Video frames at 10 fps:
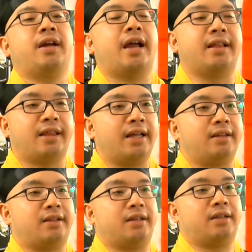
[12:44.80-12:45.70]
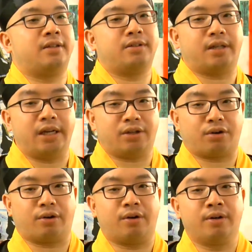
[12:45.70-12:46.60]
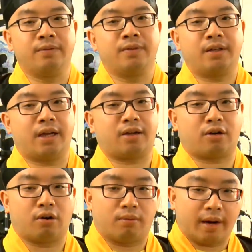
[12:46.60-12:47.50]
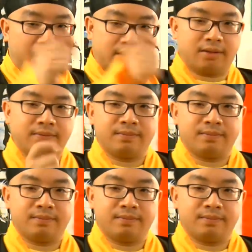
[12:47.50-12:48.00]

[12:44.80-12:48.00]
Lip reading: And then the teacher can correct.